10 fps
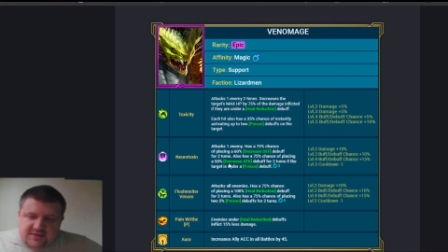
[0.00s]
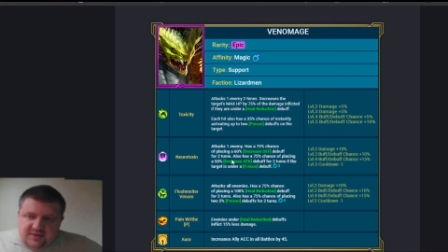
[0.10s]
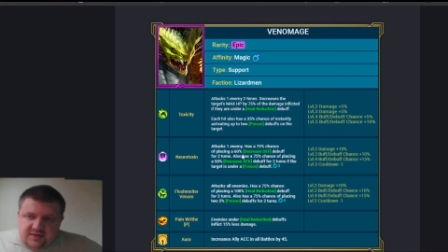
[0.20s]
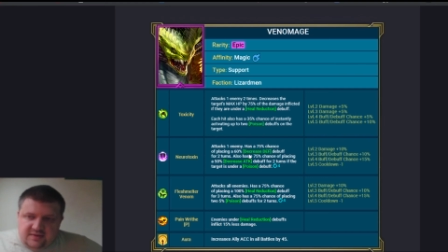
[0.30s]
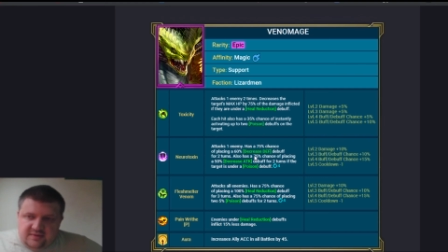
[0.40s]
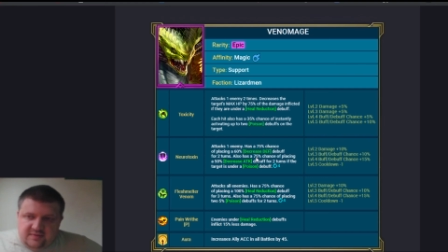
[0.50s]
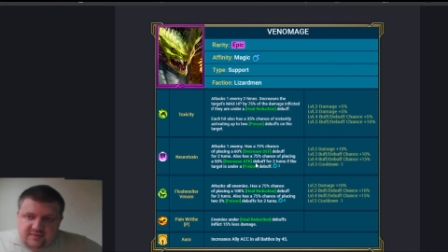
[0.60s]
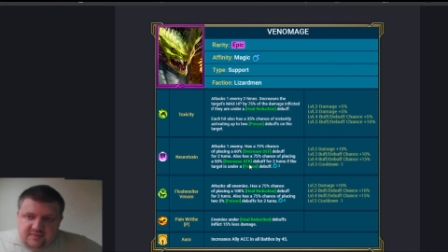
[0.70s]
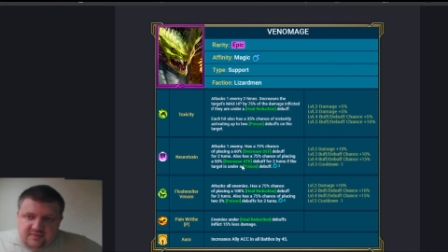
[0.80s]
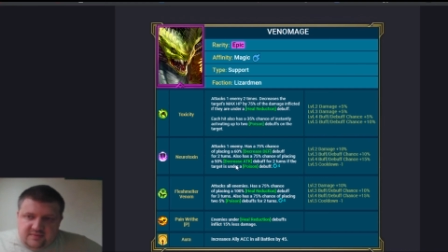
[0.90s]
to go
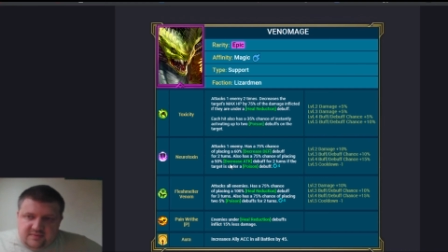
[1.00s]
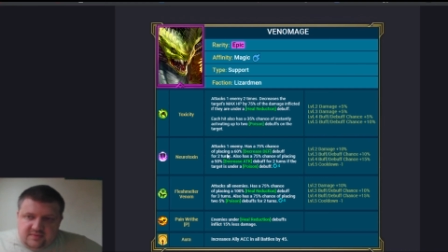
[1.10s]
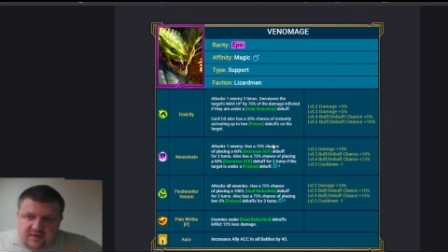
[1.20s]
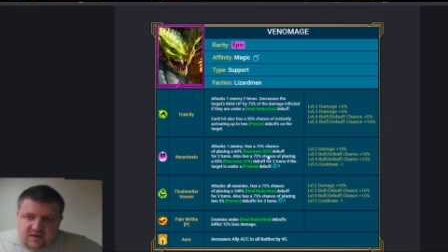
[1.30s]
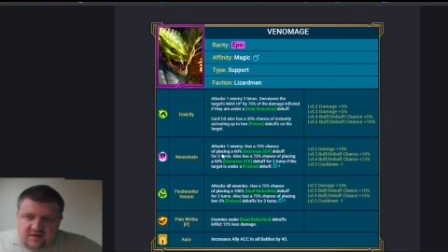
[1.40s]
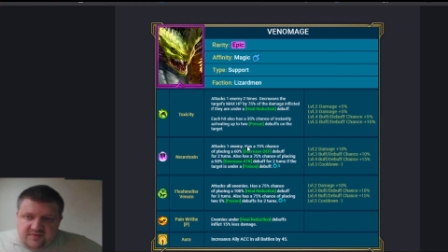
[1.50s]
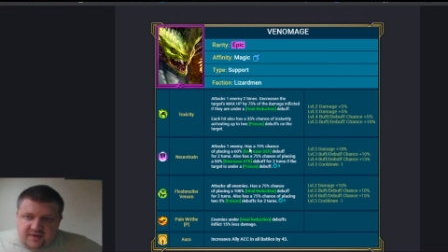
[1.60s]
after